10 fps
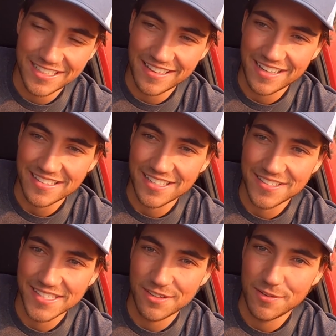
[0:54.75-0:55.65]
And then it
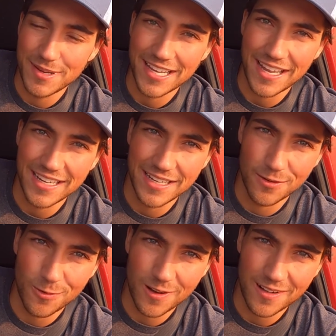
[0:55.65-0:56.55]
sounds like we might kind of hit
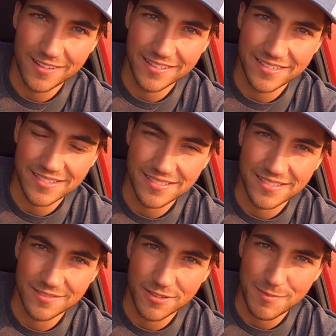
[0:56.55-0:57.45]
a wall and
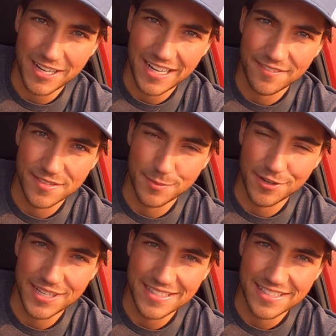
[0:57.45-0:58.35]
we might have some
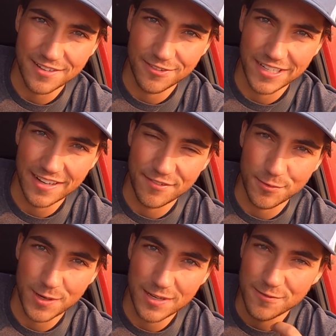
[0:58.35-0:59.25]
green stuff we're gonna have
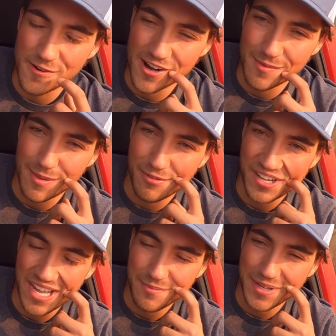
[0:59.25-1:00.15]
to wait for. Maybe we'll
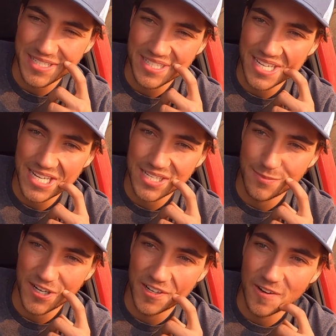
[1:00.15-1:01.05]
combine today and
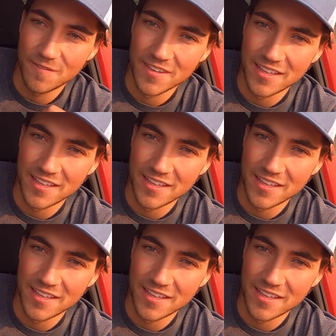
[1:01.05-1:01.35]
tomorrow.